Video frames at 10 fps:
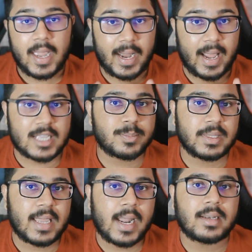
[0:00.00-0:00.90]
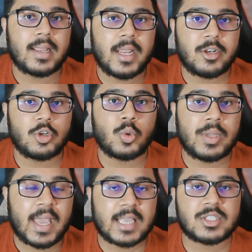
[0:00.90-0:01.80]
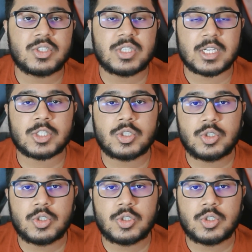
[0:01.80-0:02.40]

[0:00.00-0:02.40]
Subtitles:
And as per that, Adrian Newey has just